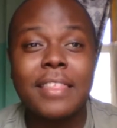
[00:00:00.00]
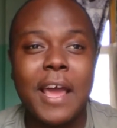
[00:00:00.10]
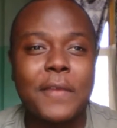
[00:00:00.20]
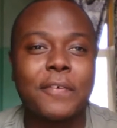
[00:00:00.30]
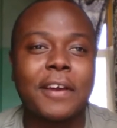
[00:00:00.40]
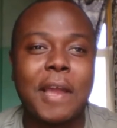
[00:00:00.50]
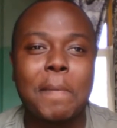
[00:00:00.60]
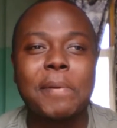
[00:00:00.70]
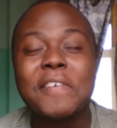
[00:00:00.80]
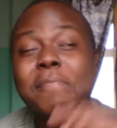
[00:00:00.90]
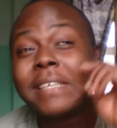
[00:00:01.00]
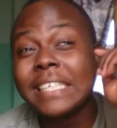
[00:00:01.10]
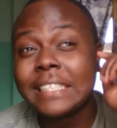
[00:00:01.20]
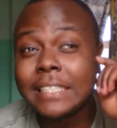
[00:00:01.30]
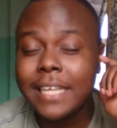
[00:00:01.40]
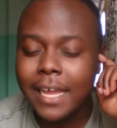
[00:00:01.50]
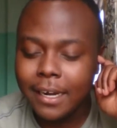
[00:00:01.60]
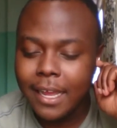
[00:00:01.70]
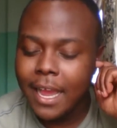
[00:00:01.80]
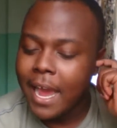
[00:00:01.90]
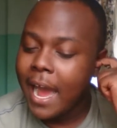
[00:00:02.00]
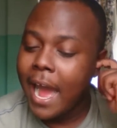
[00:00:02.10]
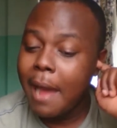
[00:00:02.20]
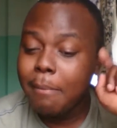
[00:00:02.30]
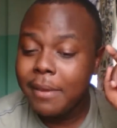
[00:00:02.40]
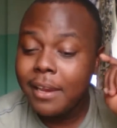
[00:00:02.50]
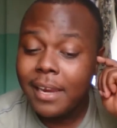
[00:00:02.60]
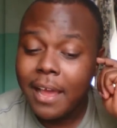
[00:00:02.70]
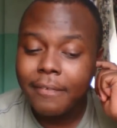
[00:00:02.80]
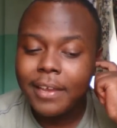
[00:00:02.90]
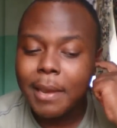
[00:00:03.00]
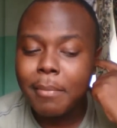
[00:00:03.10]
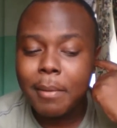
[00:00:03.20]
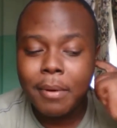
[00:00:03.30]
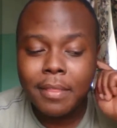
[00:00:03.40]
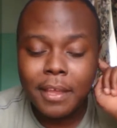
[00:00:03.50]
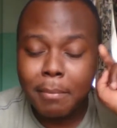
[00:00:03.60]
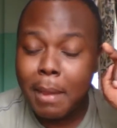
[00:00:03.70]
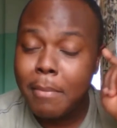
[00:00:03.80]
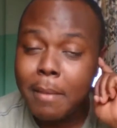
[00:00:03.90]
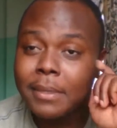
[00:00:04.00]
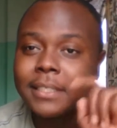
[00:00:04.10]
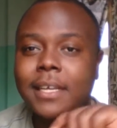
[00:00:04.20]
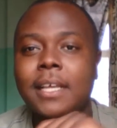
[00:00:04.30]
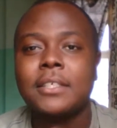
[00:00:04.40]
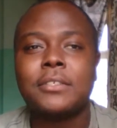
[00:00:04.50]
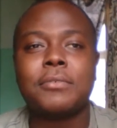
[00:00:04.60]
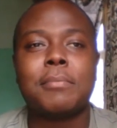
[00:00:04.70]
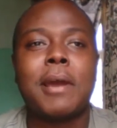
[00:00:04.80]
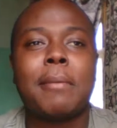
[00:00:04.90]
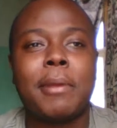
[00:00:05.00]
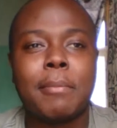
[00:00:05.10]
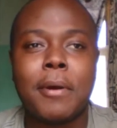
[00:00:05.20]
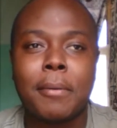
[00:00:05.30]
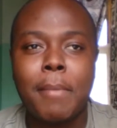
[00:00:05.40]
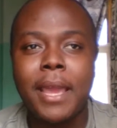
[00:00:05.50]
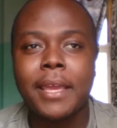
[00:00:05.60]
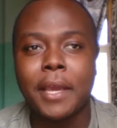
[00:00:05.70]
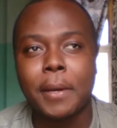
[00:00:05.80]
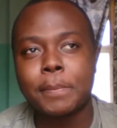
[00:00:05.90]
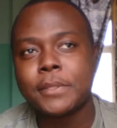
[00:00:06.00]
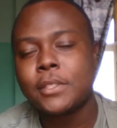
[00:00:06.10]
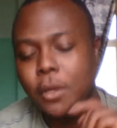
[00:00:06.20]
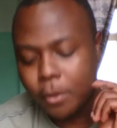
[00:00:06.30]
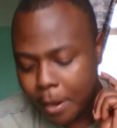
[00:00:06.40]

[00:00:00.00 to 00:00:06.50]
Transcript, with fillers: that for a couple of minutes. And then I'm here laughing at my brother, and my mom decided to remind me about my hiccups. So